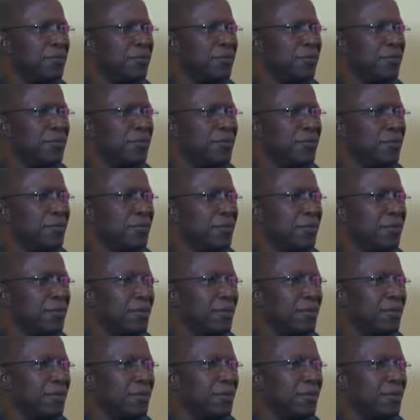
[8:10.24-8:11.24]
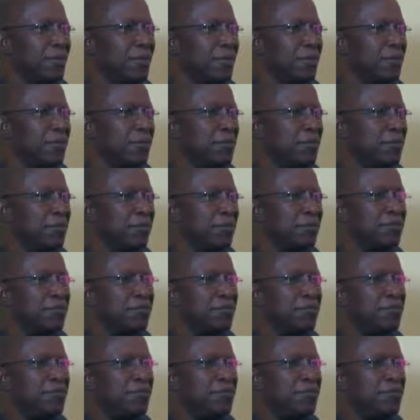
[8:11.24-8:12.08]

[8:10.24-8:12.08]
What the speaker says: No one is speaking in this clip.